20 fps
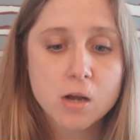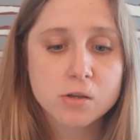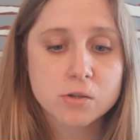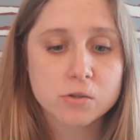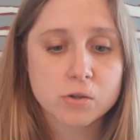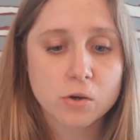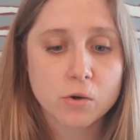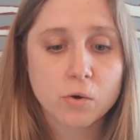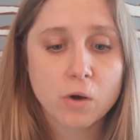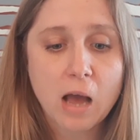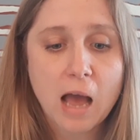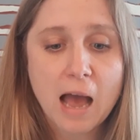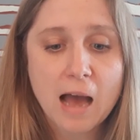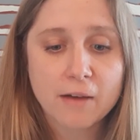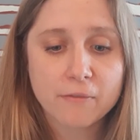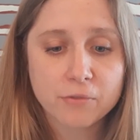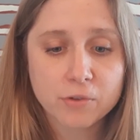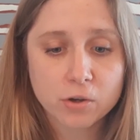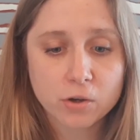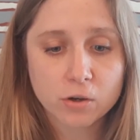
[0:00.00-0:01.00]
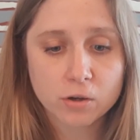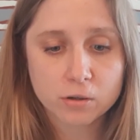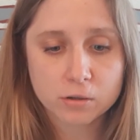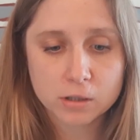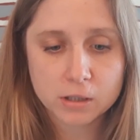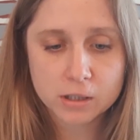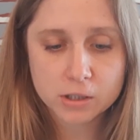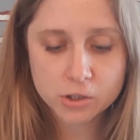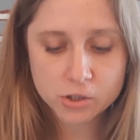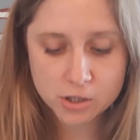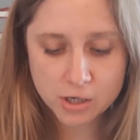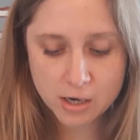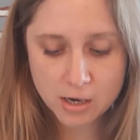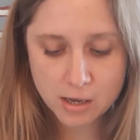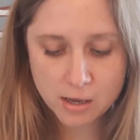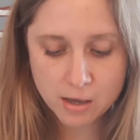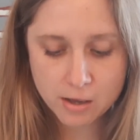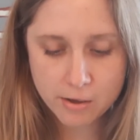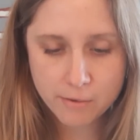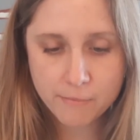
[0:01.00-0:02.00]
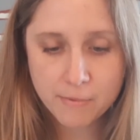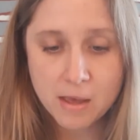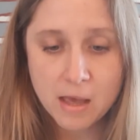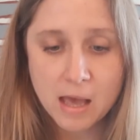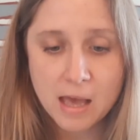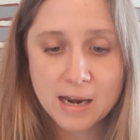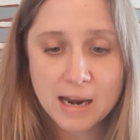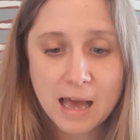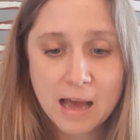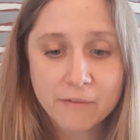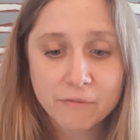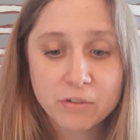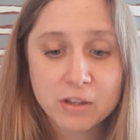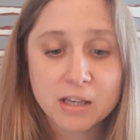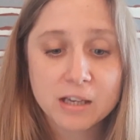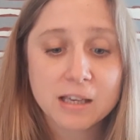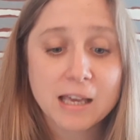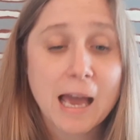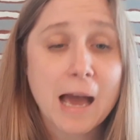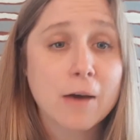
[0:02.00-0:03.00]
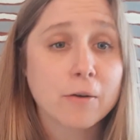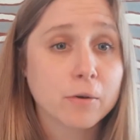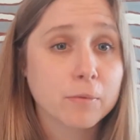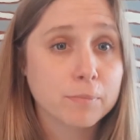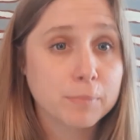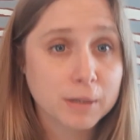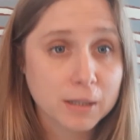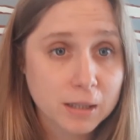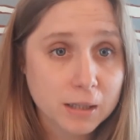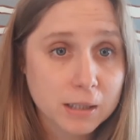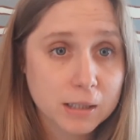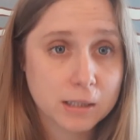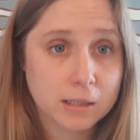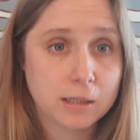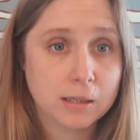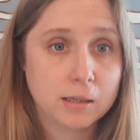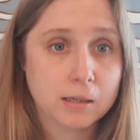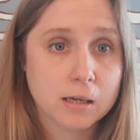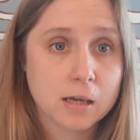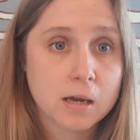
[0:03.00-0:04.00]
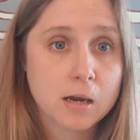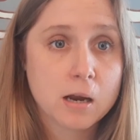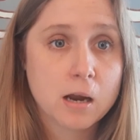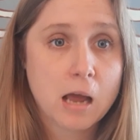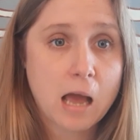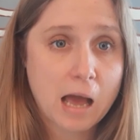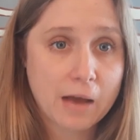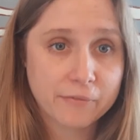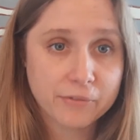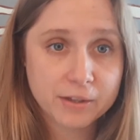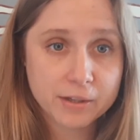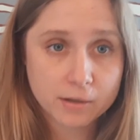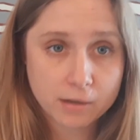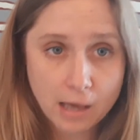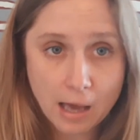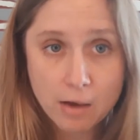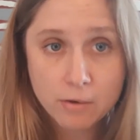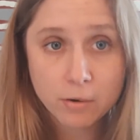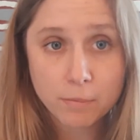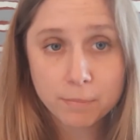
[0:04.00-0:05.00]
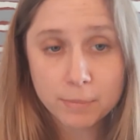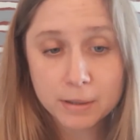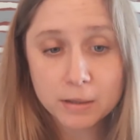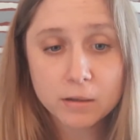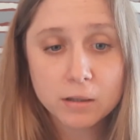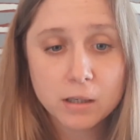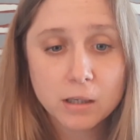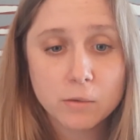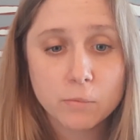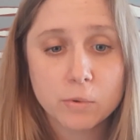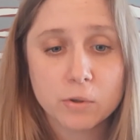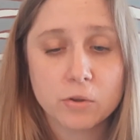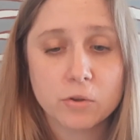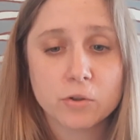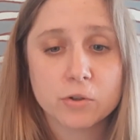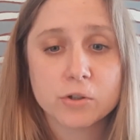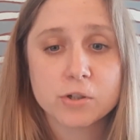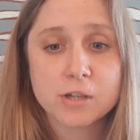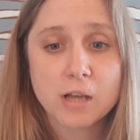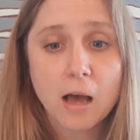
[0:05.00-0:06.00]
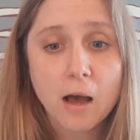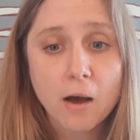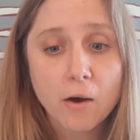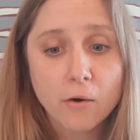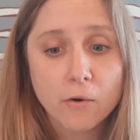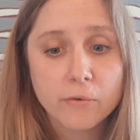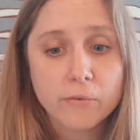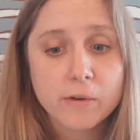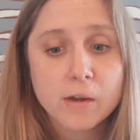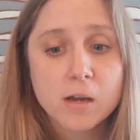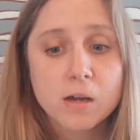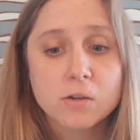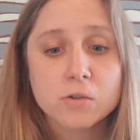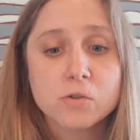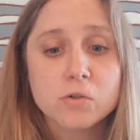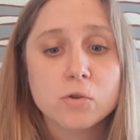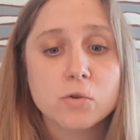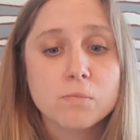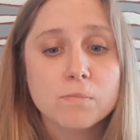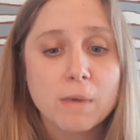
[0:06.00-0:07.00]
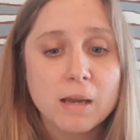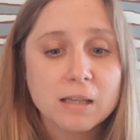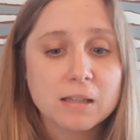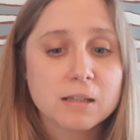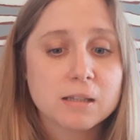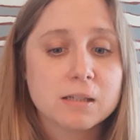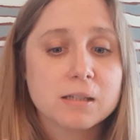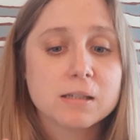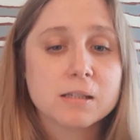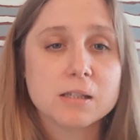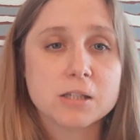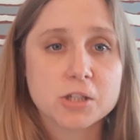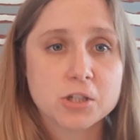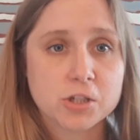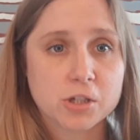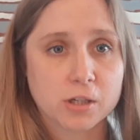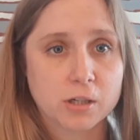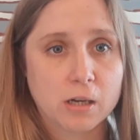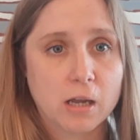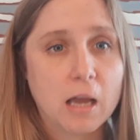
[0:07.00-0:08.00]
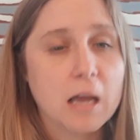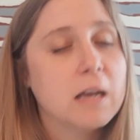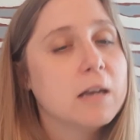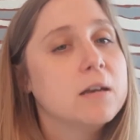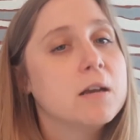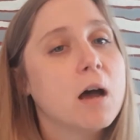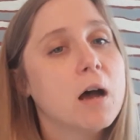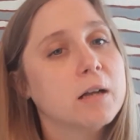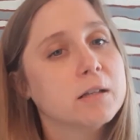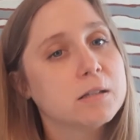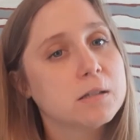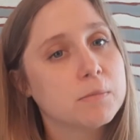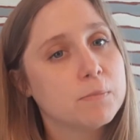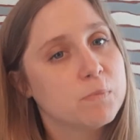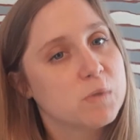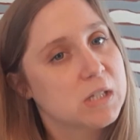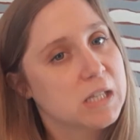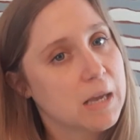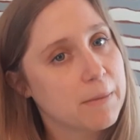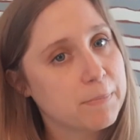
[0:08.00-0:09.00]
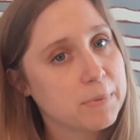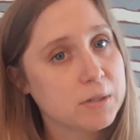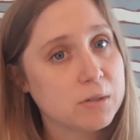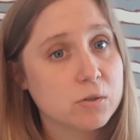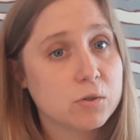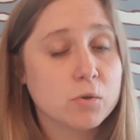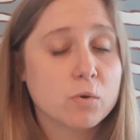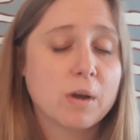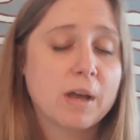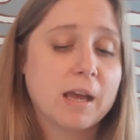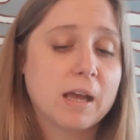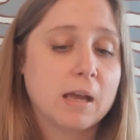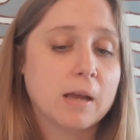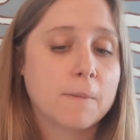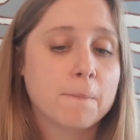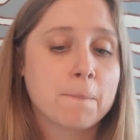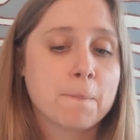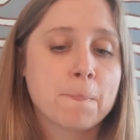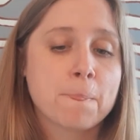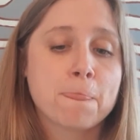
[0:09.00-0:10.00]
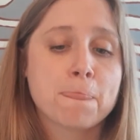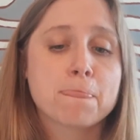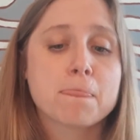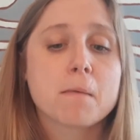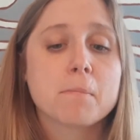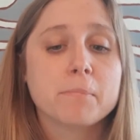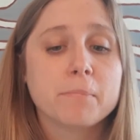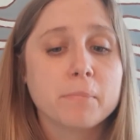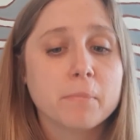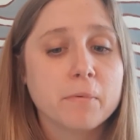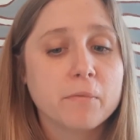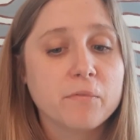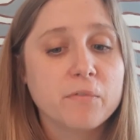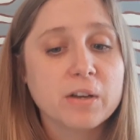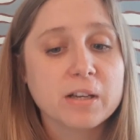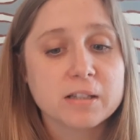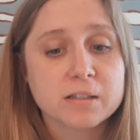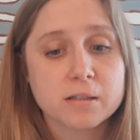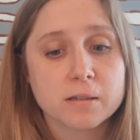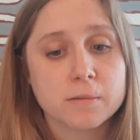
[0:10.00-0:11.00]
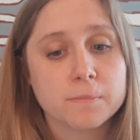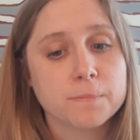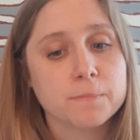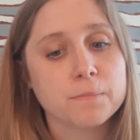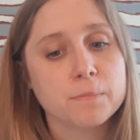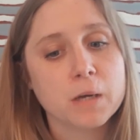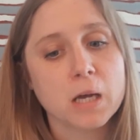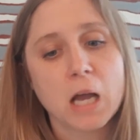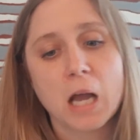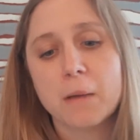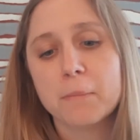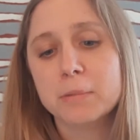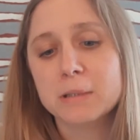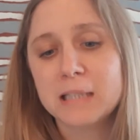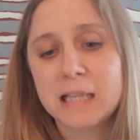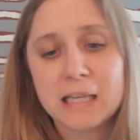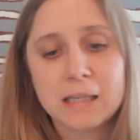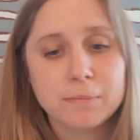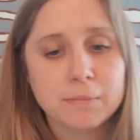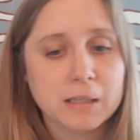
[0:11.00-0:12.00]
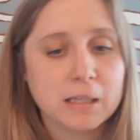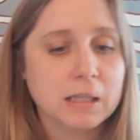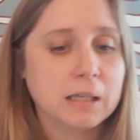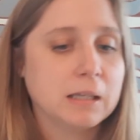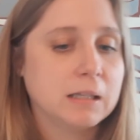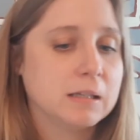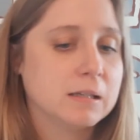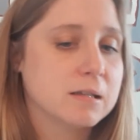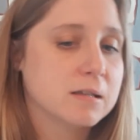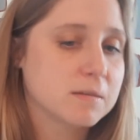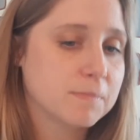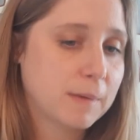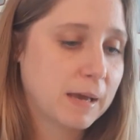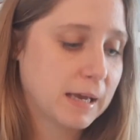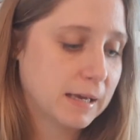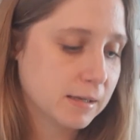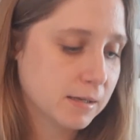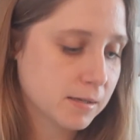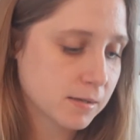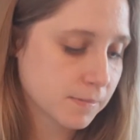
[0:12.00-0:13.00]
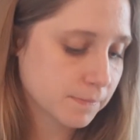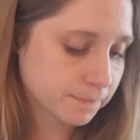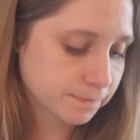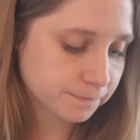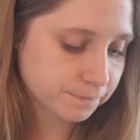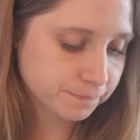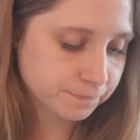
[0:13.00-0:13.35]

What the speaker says: So have the courage and have the accountability. Have the accountability with yourself to make the decision and not to step into a victim blaming space.